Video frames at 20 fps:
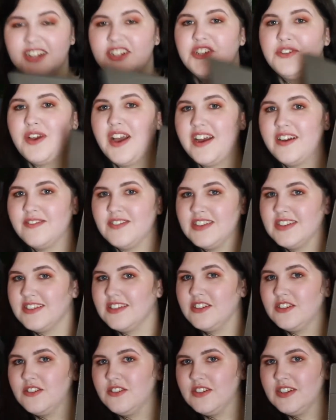do have this
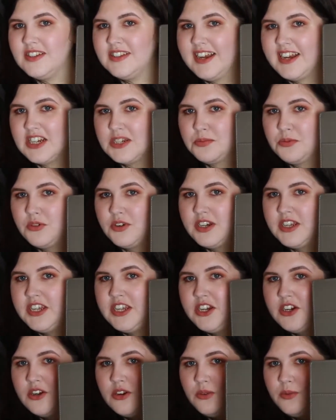little dashboard
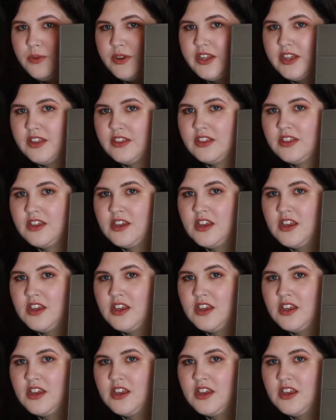here with